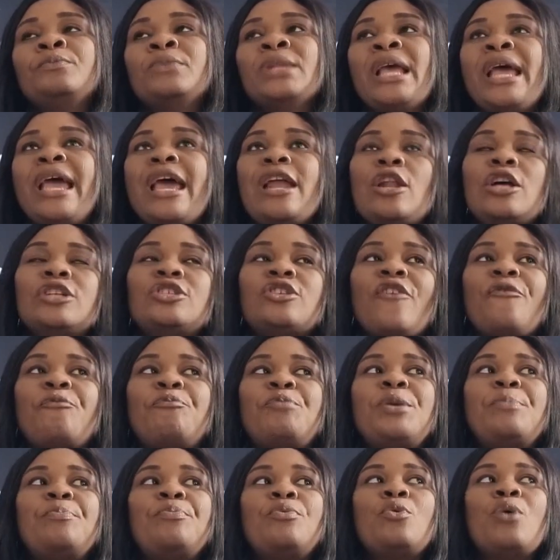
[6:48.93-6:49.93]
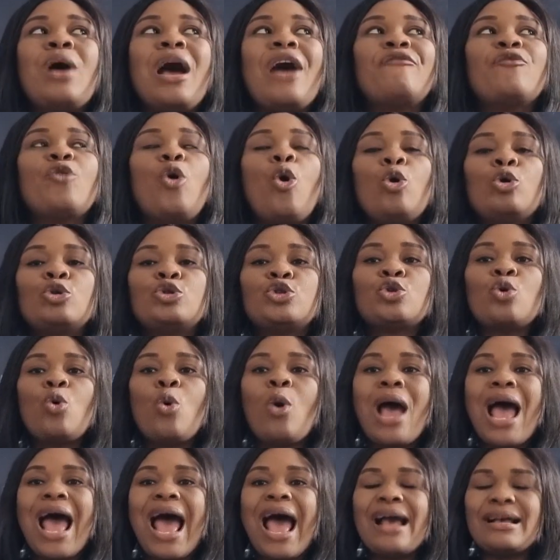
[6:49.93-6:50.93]
a lot of people have
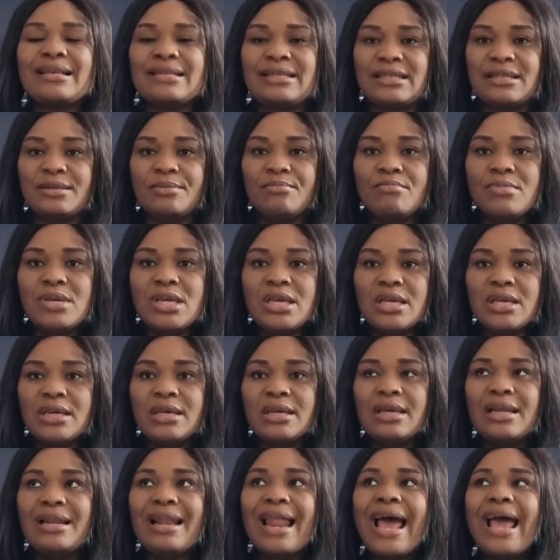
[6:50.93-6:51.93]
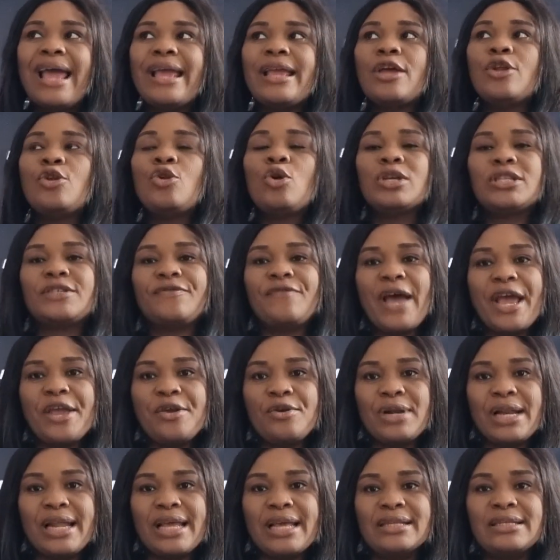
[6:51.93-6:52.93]
also asked me, like, Nurse
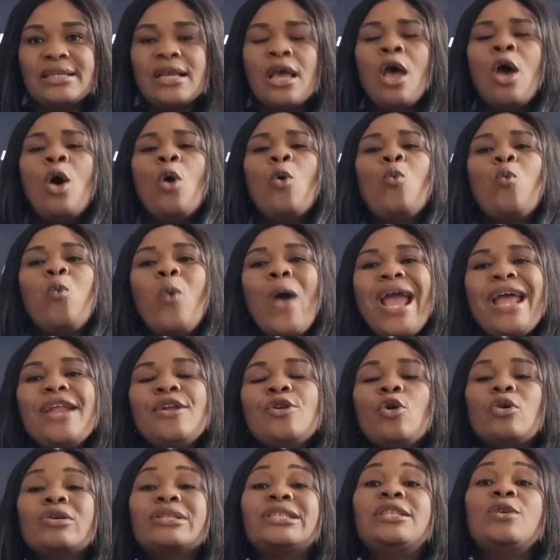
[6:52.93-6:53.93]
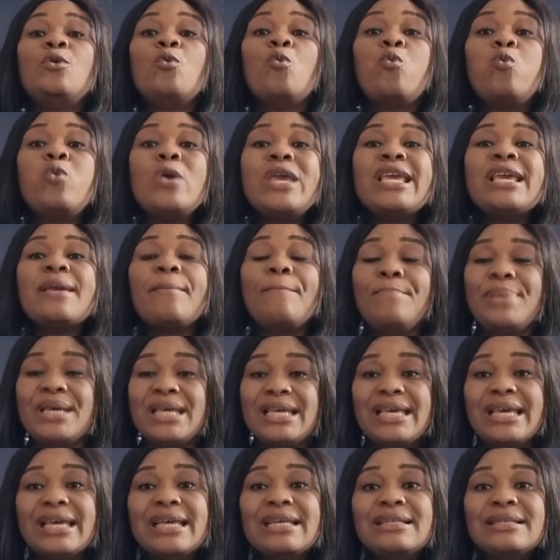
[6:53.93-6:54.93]
Violet, when does the week
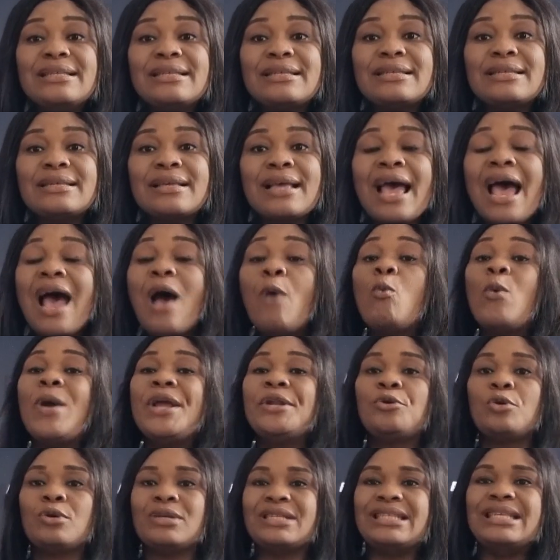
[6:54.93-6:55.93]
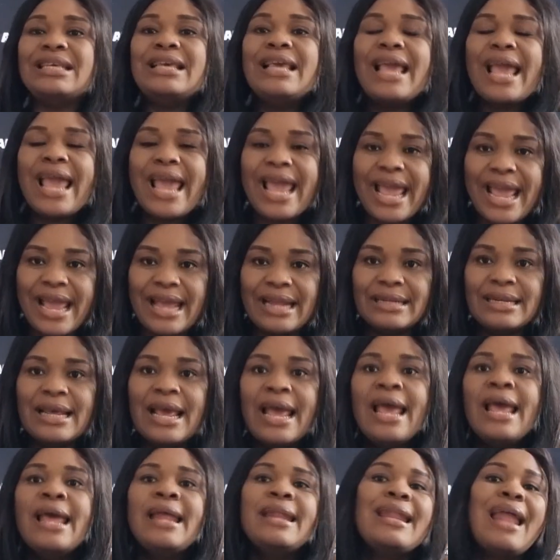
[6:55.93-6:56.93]
begins and when does it end?
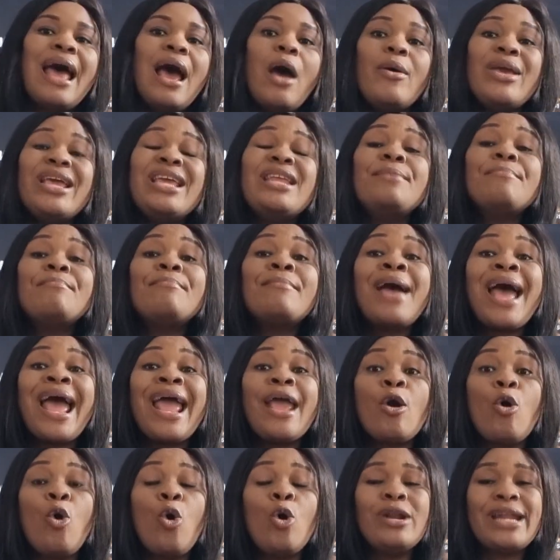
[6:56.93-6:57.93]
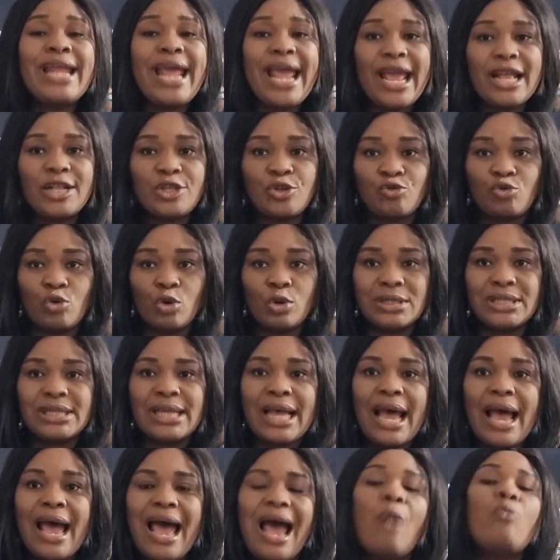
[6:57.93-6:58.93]
Now, in my own health
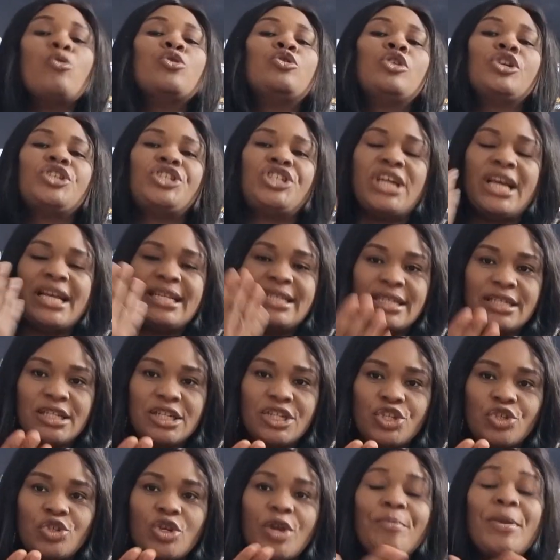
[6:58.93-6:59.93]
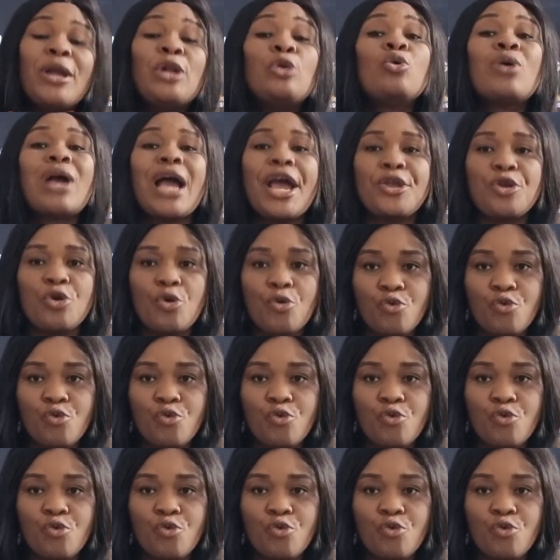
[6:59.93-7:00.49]
rota, I will not share it in the screen, but look at your